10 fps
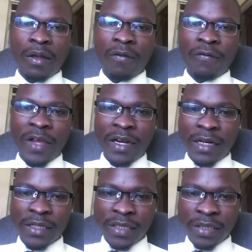
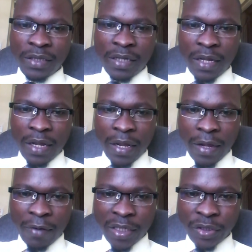Finally, I
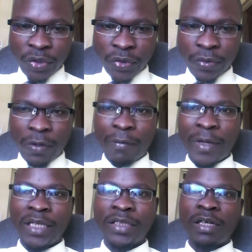want to
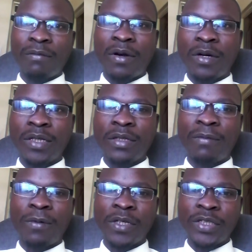comment about the
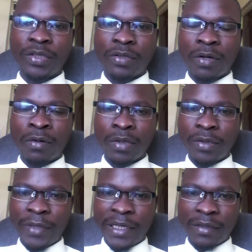political
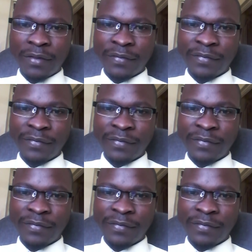goodwill.